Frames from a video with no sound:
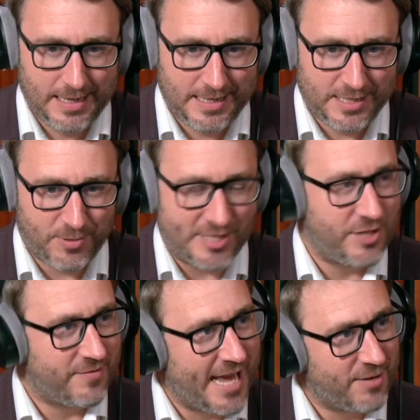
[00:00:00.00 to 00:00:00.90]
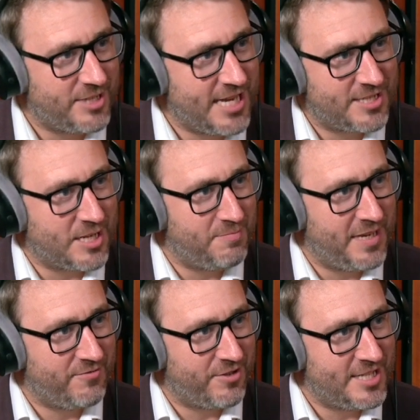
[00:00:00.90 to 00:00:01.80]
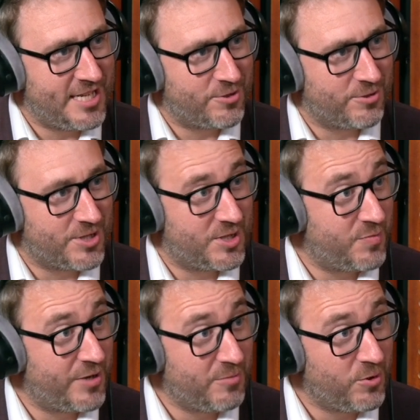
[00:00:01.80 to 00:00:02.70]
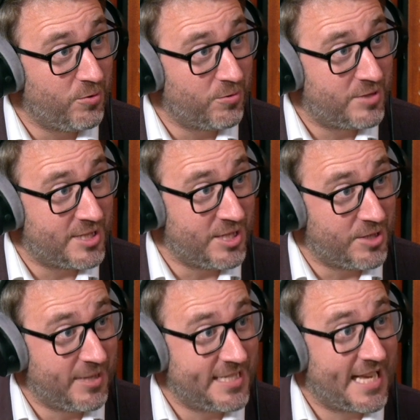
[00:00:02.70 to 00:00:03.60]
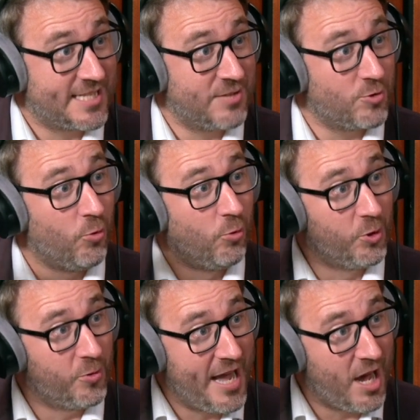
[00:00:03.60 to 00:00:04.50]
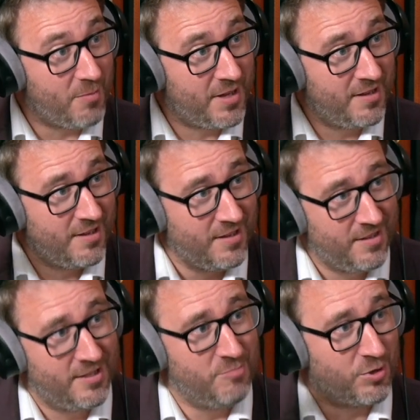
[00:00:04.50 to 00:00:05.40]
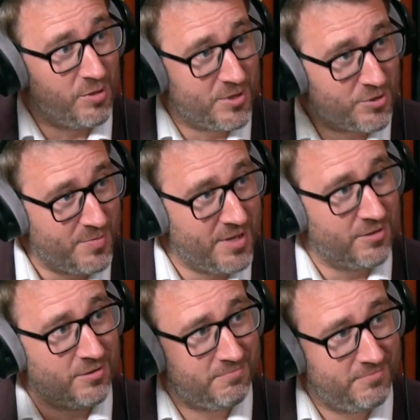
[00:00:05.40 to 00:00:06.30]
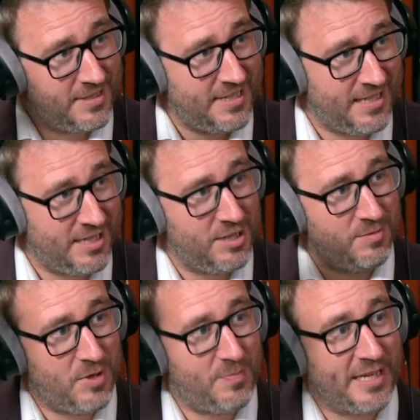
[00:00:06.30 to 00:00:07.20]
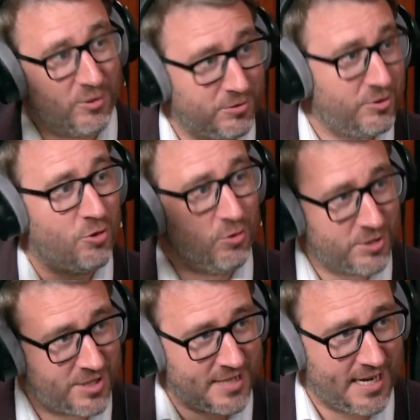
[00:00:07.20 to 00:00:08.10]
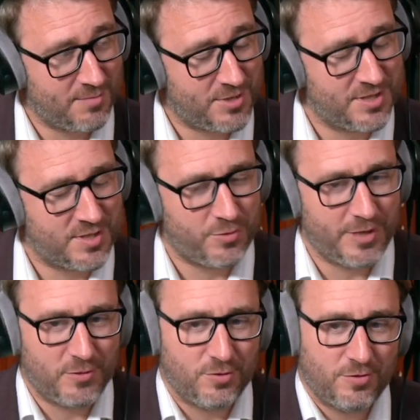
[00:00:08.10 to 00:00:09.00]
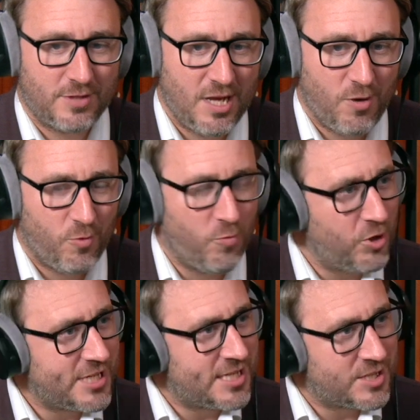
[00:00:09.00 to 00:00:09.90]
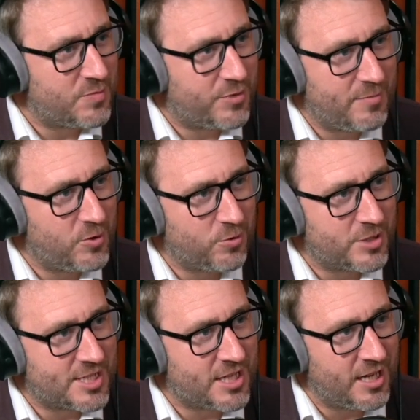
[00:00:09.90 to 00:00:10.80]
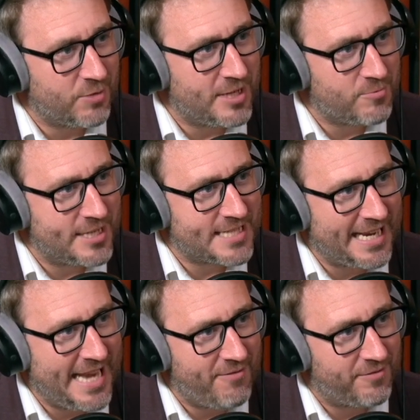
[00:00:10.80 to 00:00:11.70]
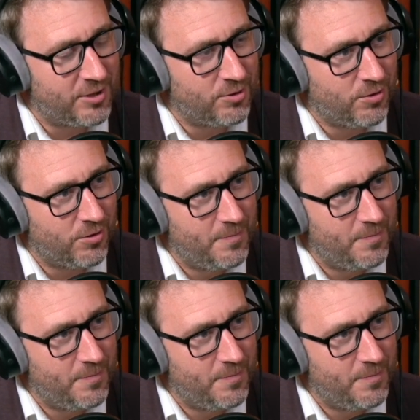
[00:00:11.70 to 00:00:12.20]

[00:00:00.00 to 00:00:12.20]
This question of language ends up being very central to the Supreme Court decision when this case goes all the way up. Employment Tribunal, appeal courts, and then up to the Supreme Court. What did the Supreme Court decide? Where's that left for law?